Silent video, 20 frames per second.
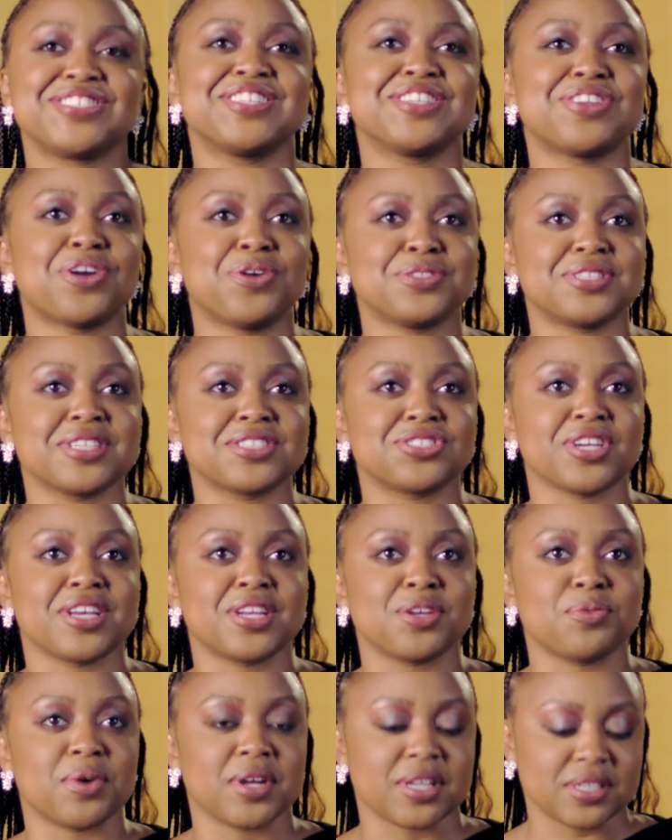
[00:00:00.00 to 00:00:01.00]
She didn't know who Dick
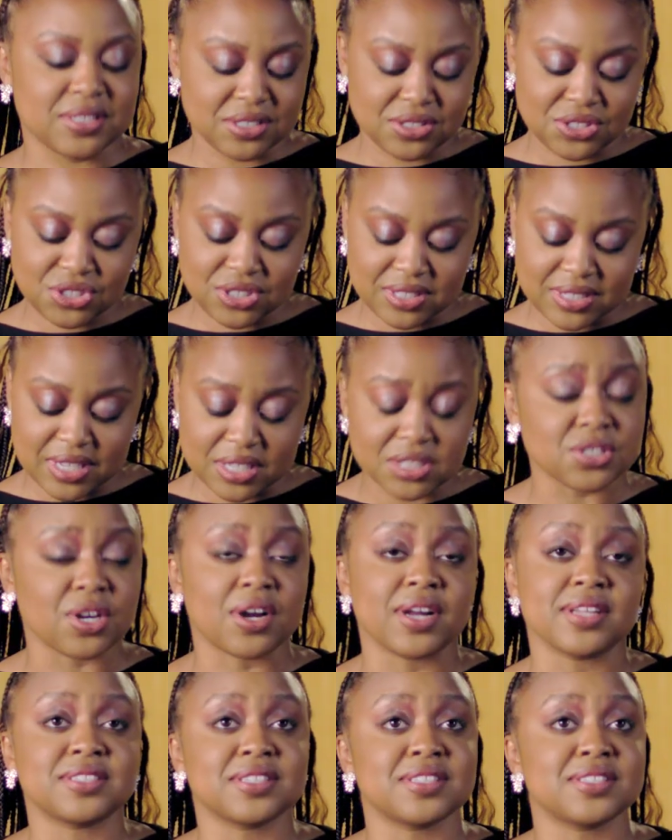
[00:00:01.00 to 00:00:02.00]
Cheney was, and she said,
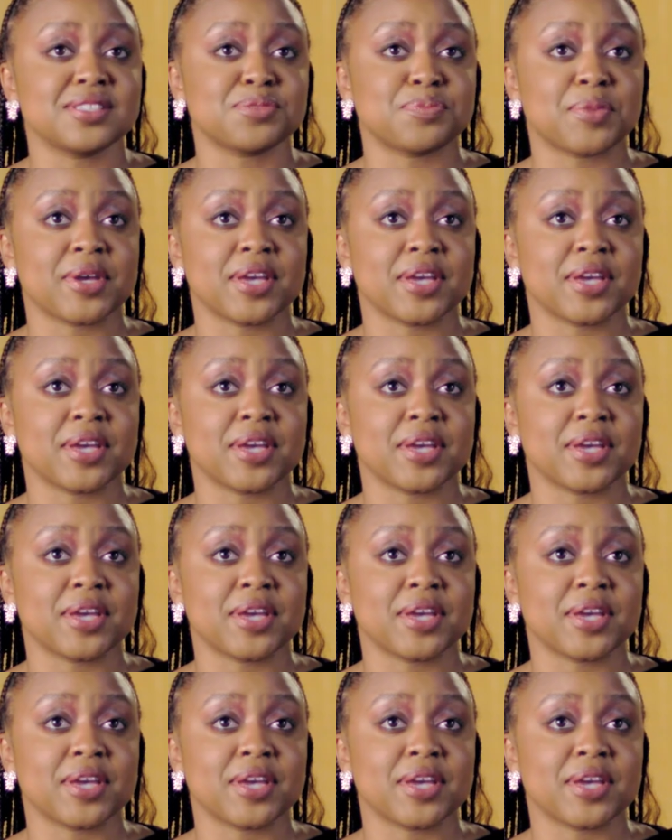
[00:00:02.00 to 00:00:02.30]
sorry to this